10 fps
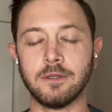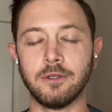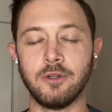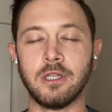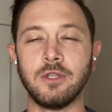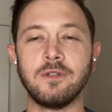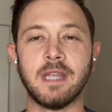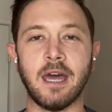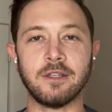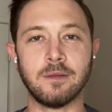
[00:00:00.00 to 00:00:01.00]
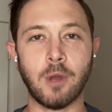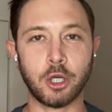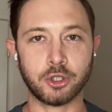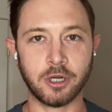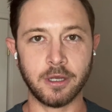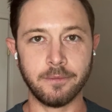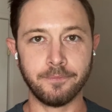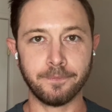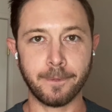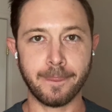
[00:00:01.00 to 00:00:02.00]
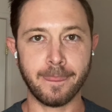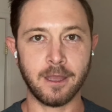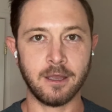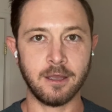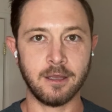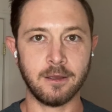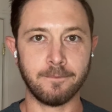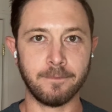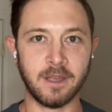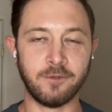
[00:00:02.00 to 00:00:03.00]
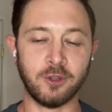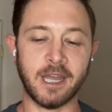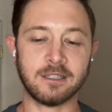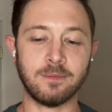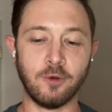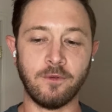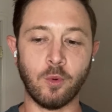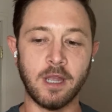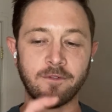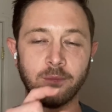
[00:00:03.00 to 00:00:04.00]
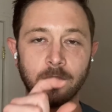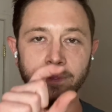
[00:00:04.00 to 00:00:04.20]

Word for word: You can use that as a mantra. If you'd like to move away from